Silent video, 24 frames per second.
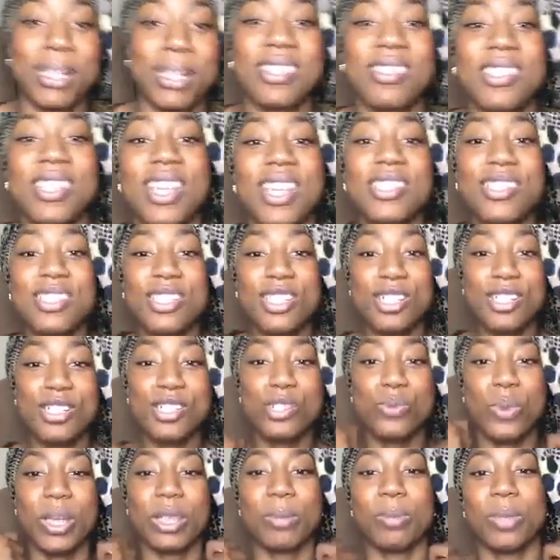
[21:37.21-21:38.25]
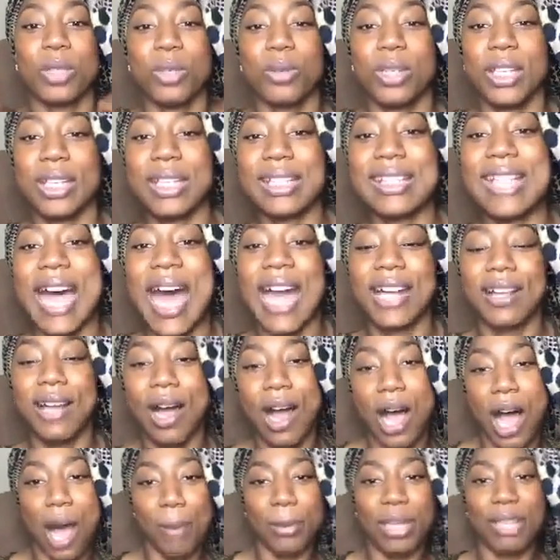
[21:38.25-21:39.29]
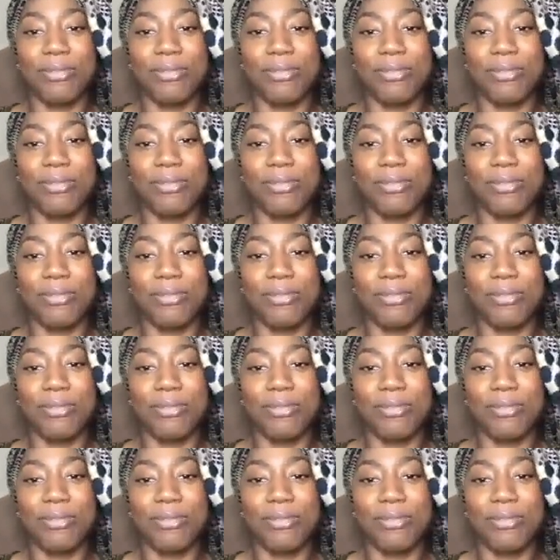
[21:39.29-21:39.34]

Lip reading: But SistersWithBeauty.com.